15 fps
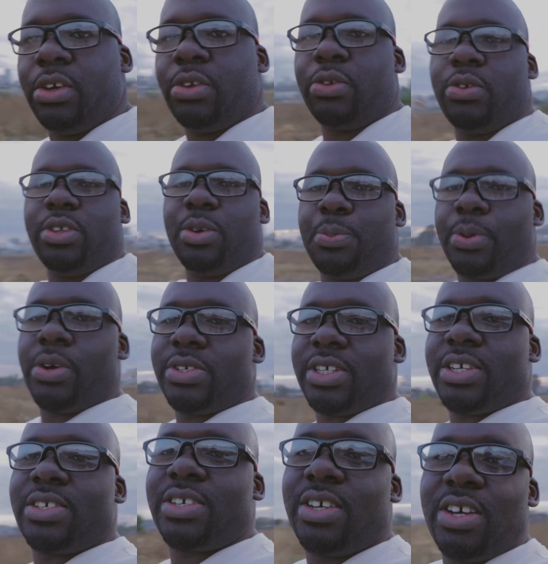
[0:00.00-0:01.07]
you through the
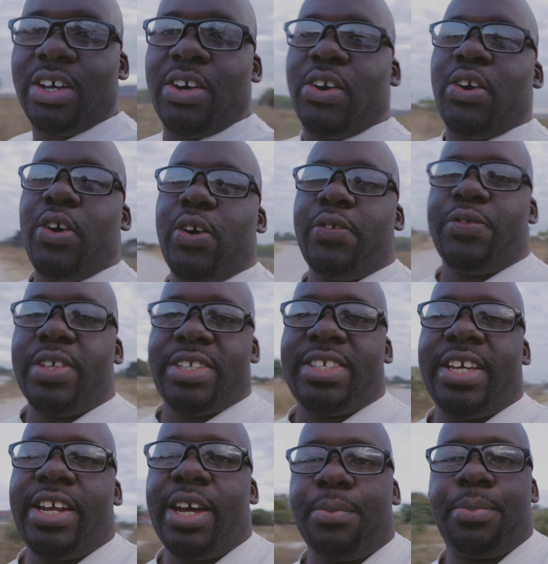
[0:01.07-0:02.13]
process of the
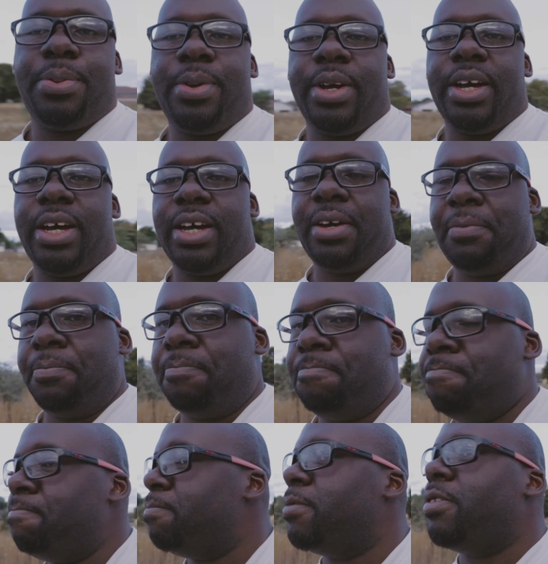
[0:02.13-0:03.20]
setup
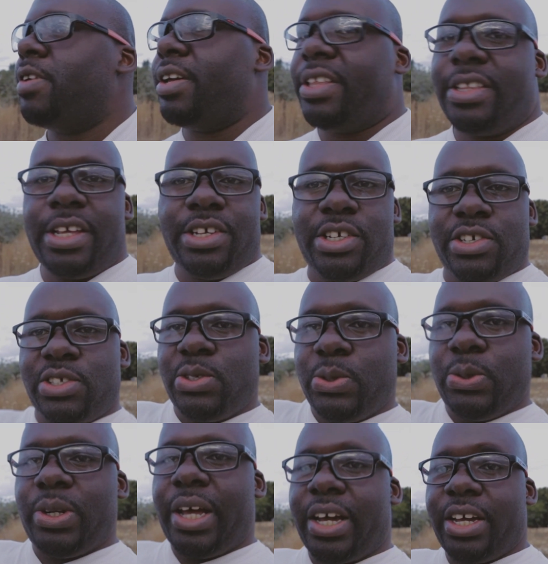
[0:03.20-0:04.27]
rather than just do
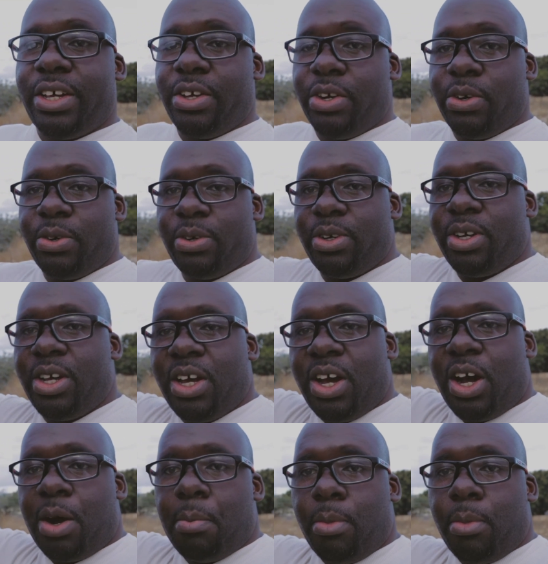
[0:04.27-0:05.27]
like a